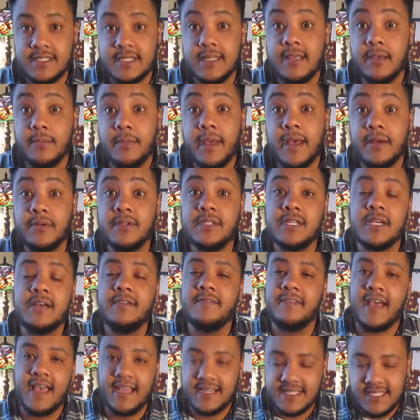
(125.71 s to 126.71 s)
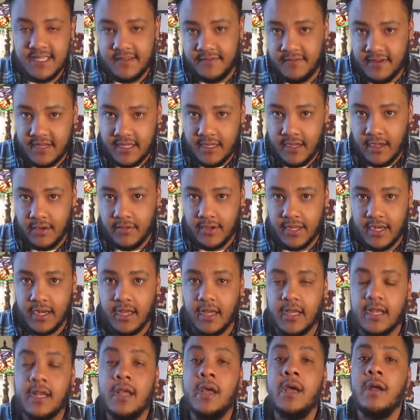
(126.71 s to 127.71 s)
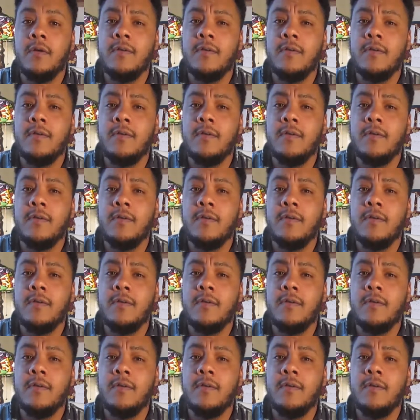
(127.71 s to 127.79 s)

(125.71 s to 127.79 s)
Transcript: the amount of activity going on.